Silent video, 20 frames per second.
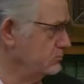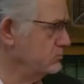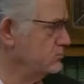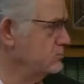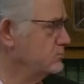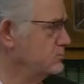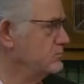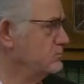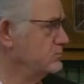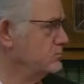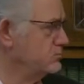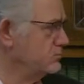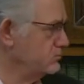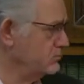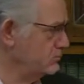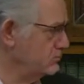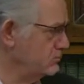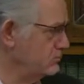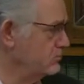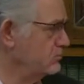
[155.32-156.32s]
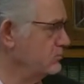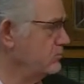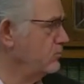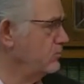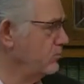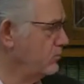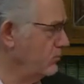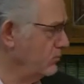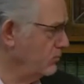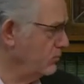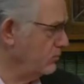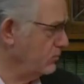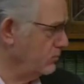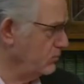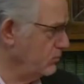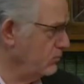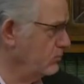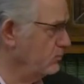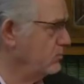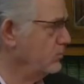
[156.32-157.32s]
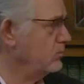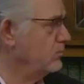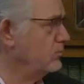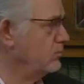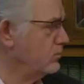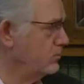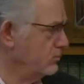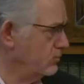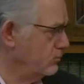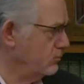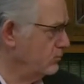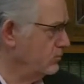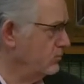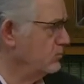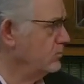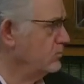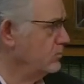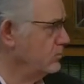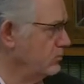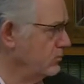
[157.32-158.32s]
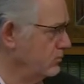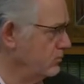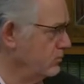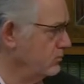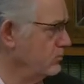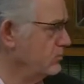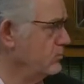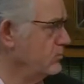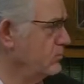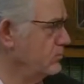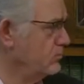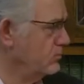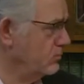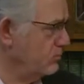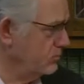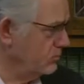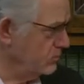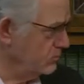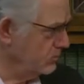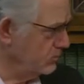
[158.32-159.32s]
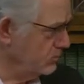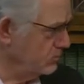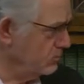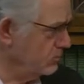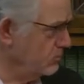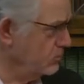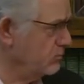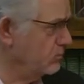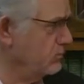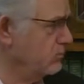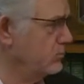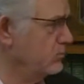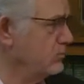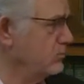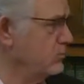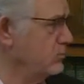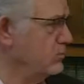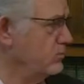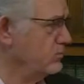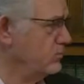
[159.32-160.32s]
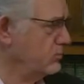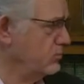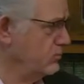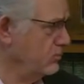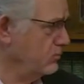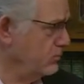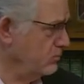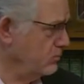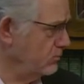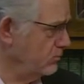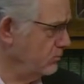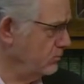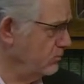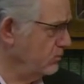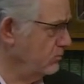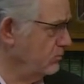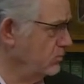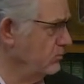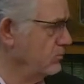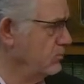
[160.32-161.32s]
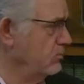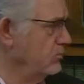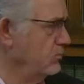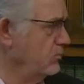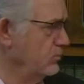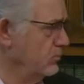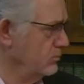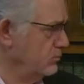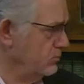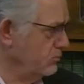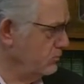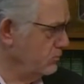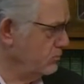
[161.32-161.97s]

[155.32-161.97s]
No words are spoken by the person on screen.